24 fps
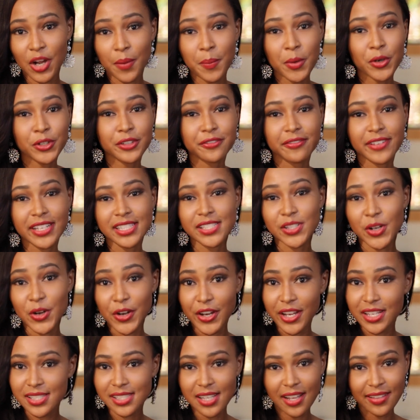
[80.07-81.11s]
come out
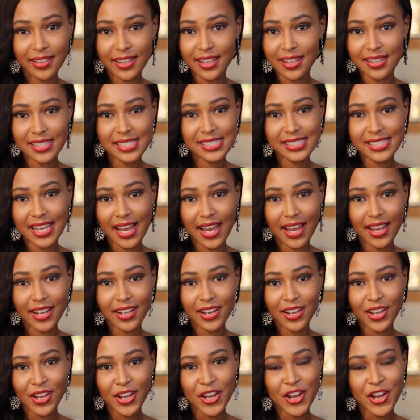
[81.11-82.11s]
victorious on the other side,